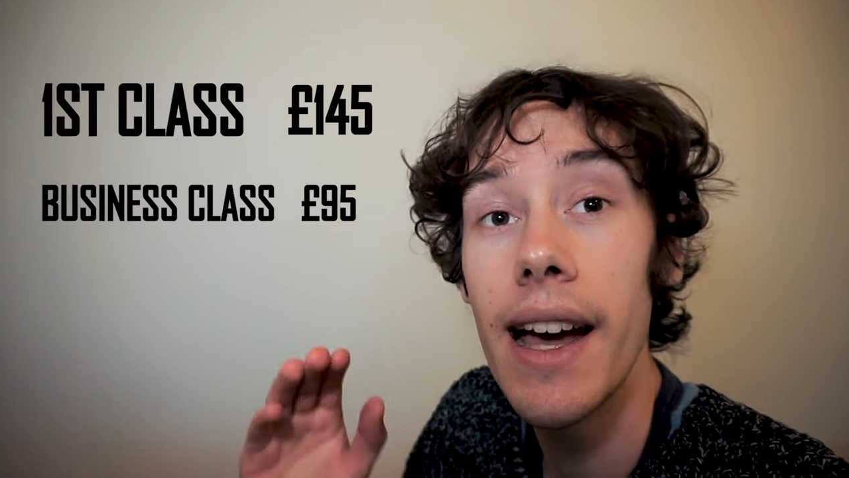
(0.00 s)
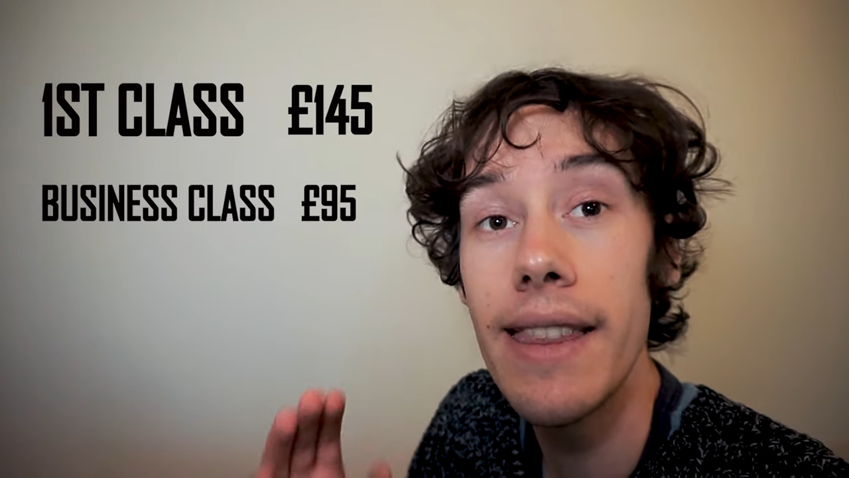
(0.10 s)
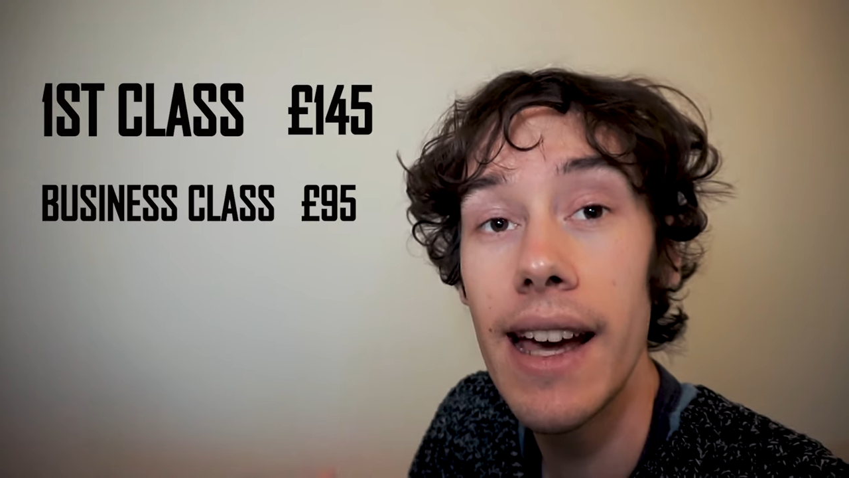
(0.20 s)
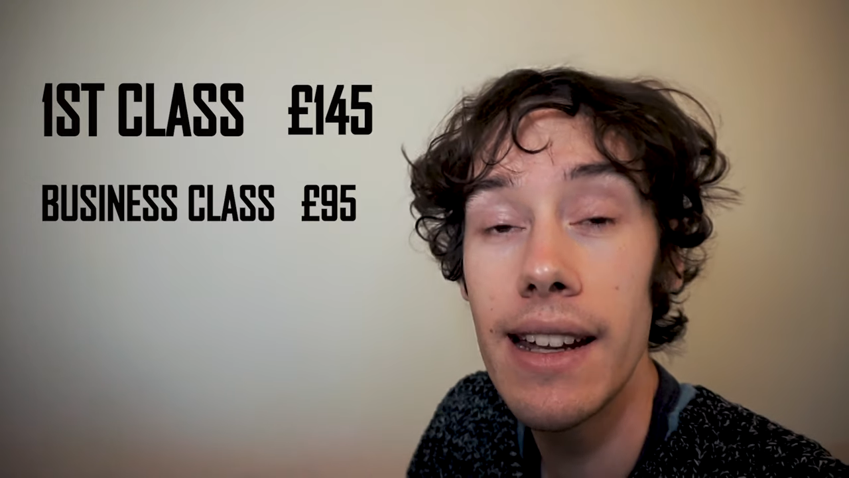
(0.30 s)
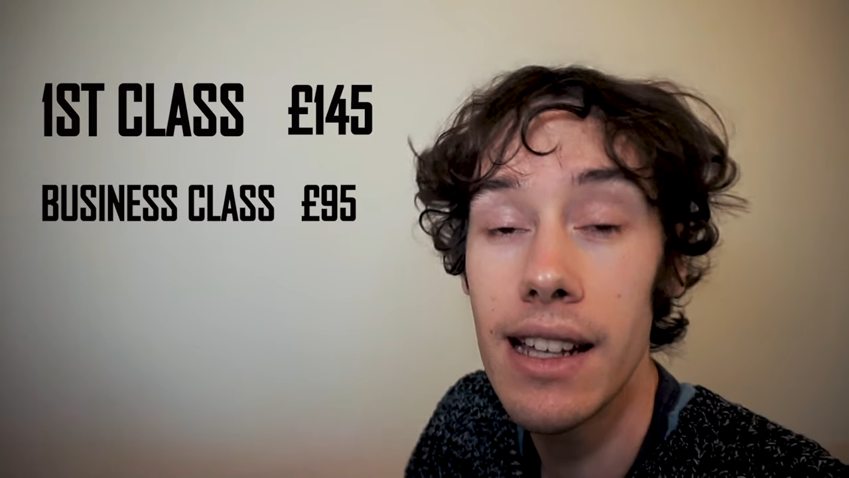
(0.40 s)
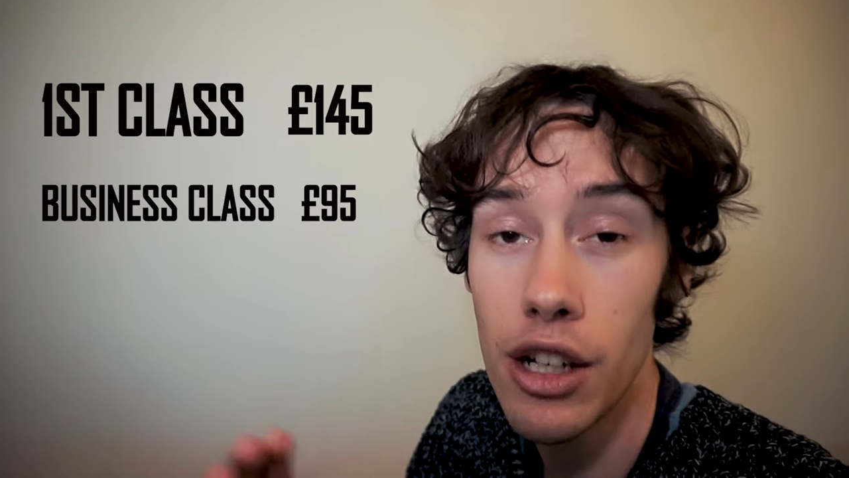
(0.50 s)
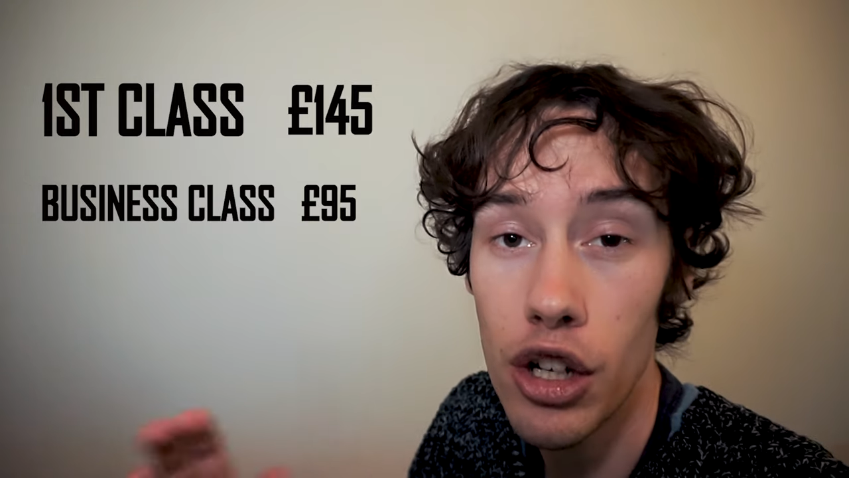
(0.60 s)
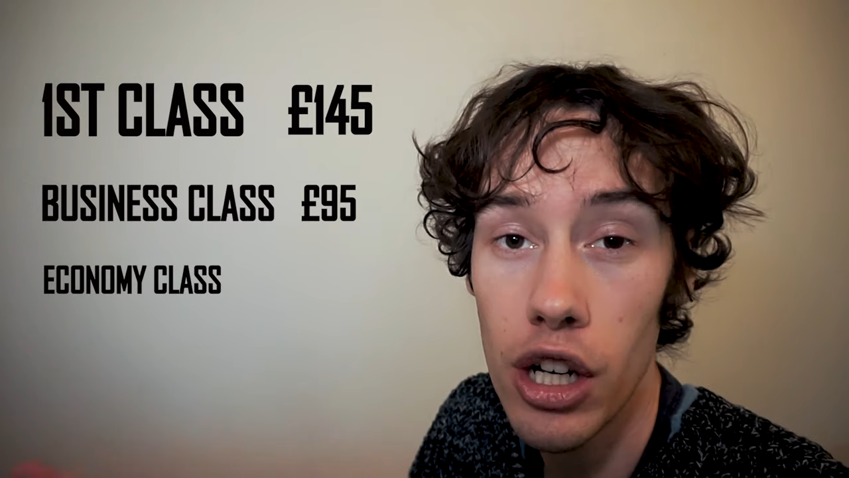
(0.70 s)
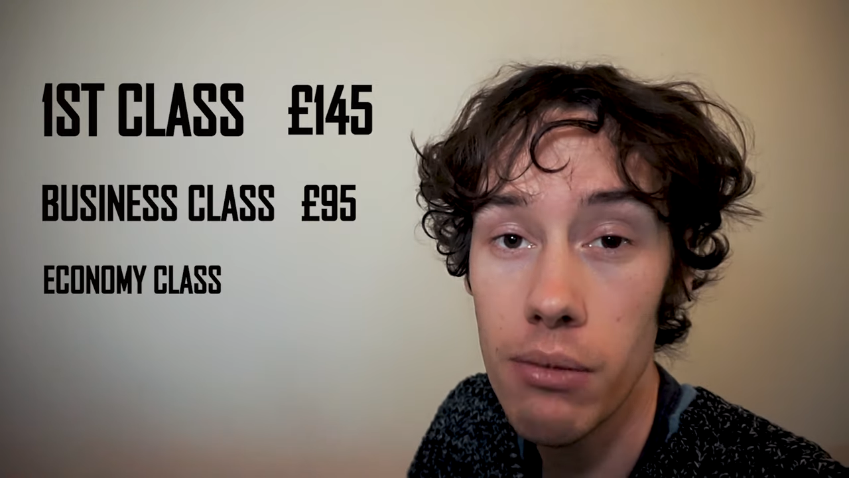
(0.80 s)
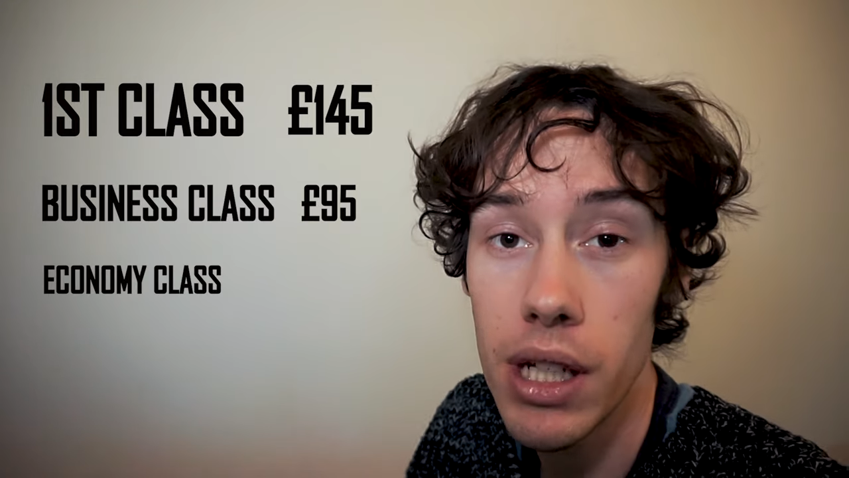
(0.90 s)
and then in
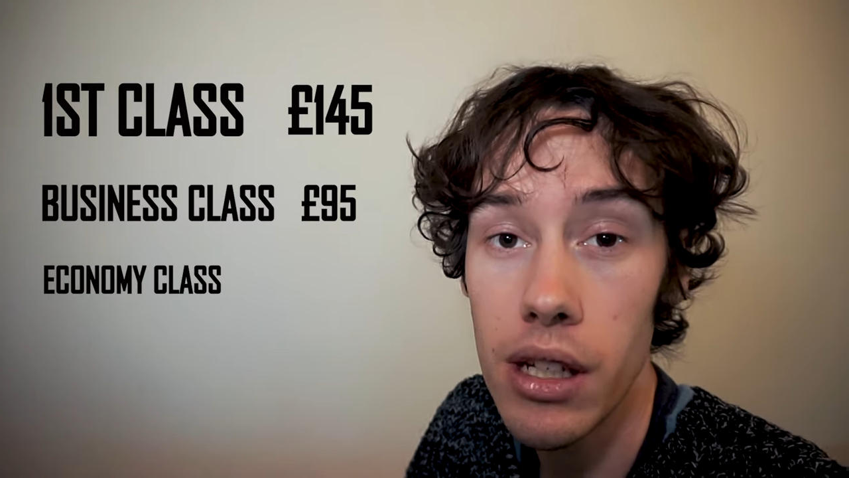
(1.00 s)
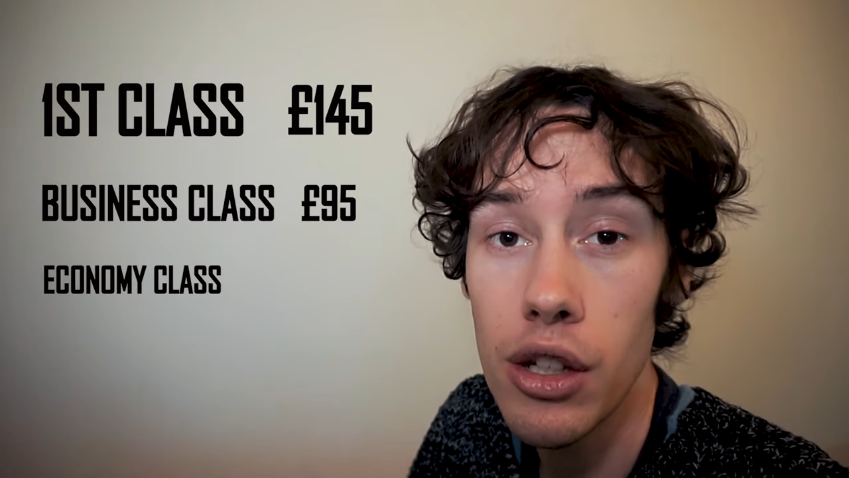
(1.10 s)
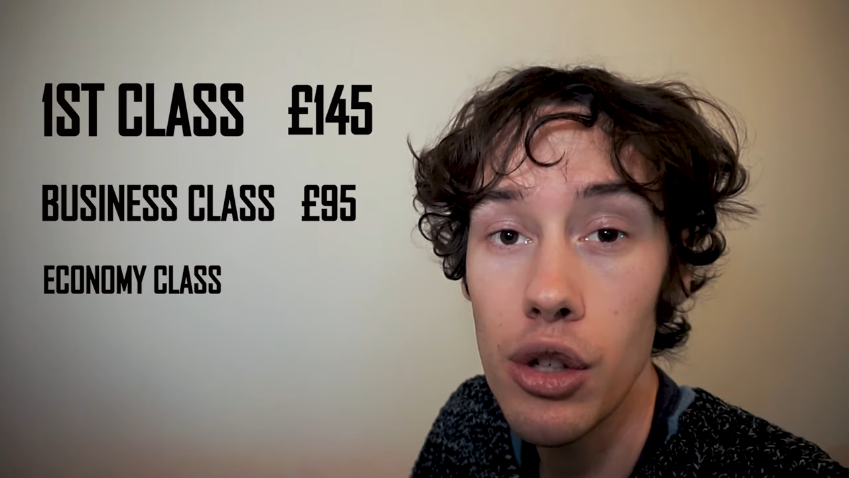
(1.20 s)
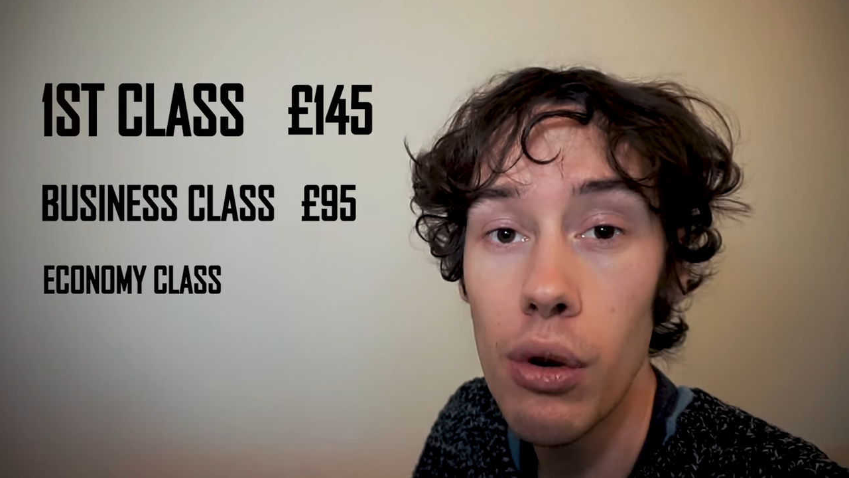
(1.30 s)
economy